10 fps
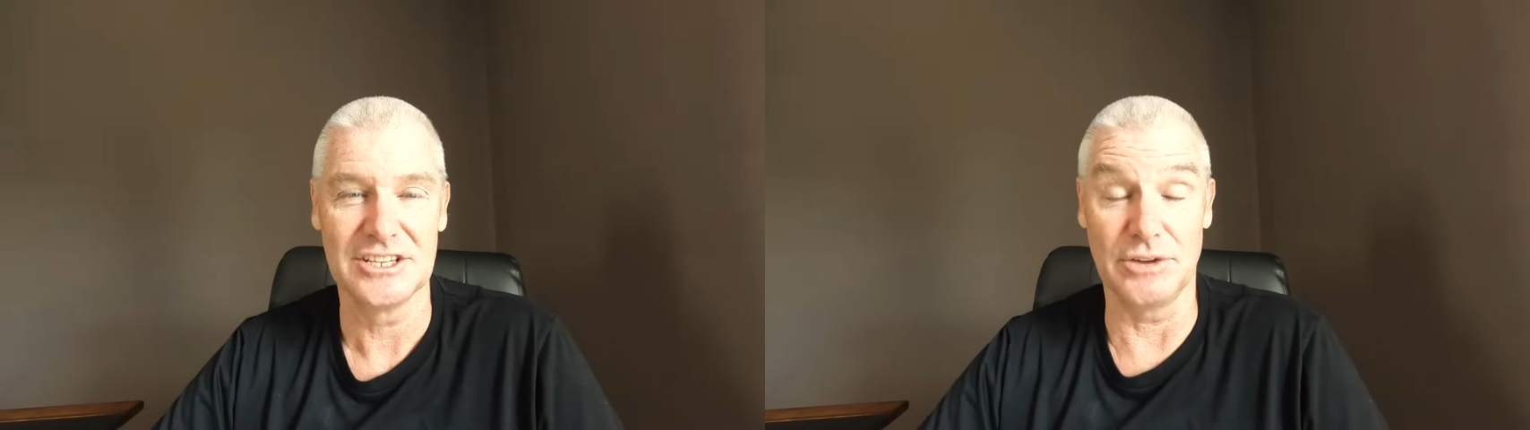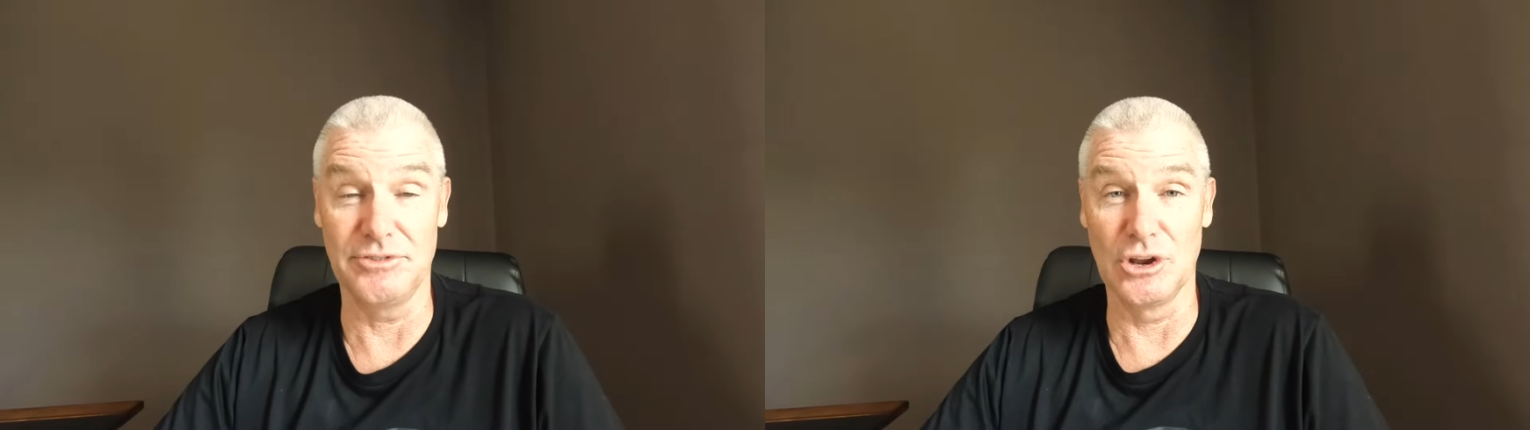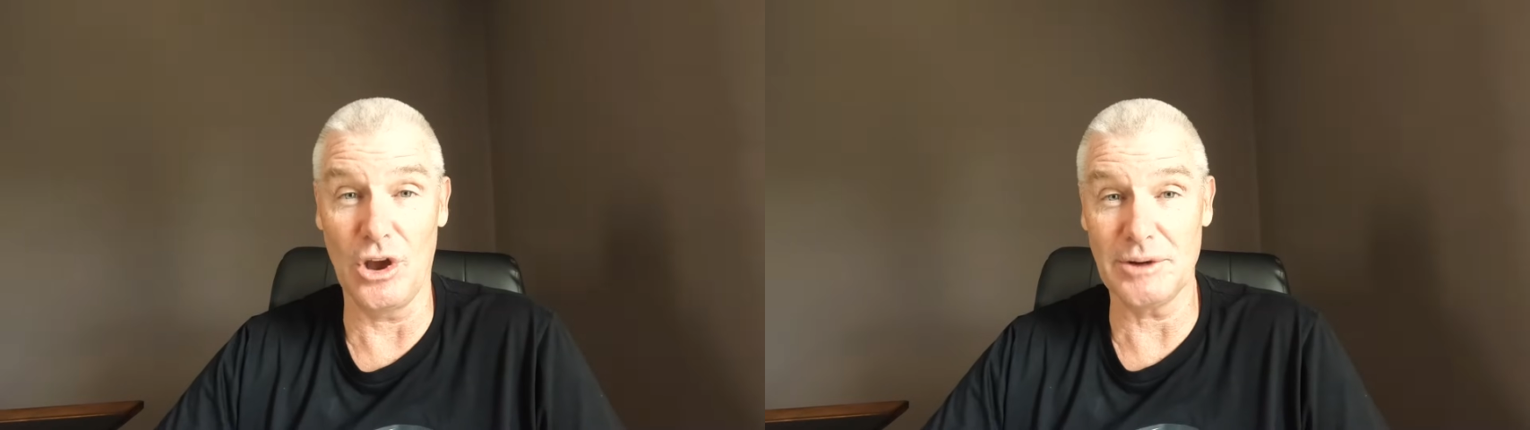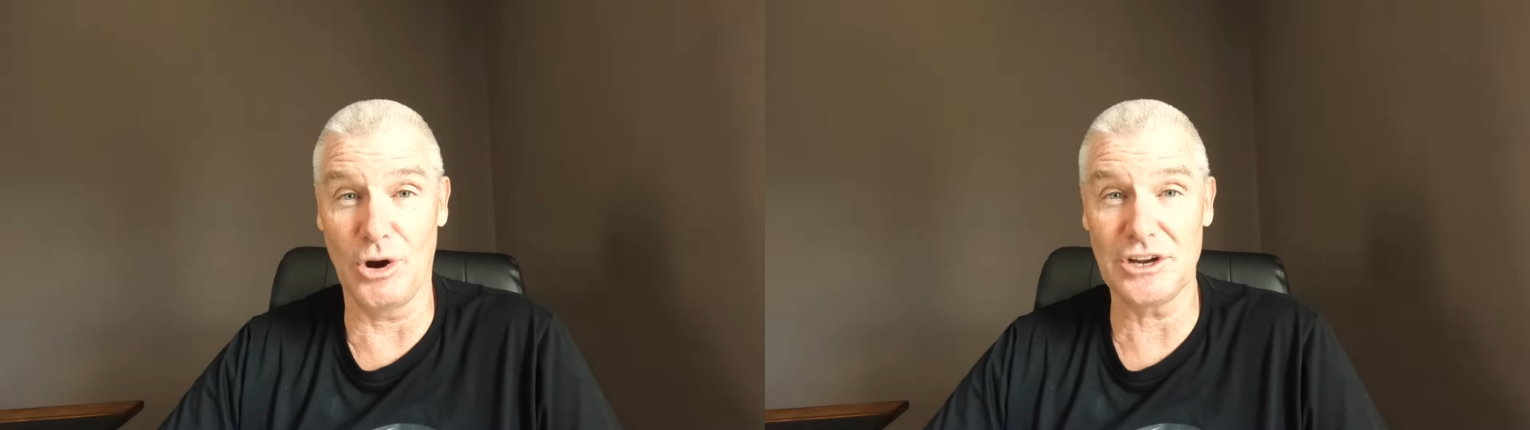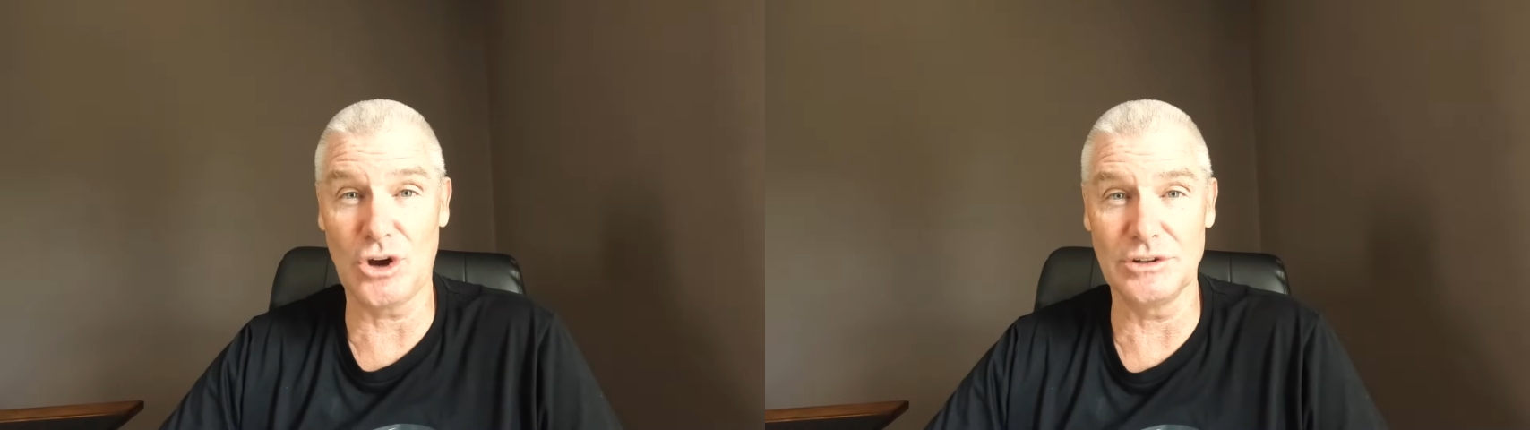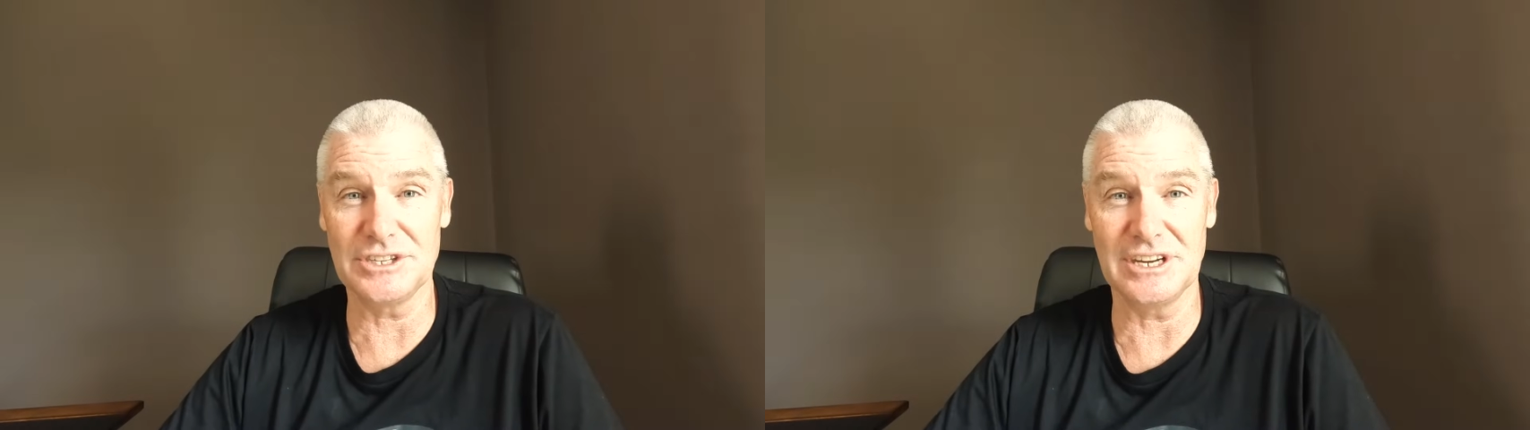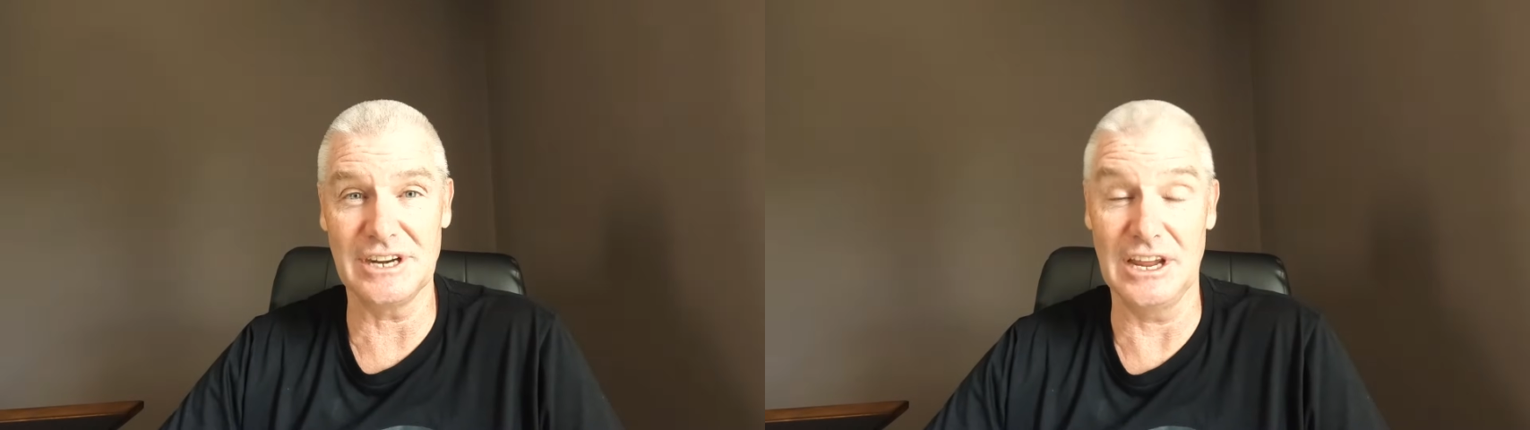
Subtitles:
So if you like my content,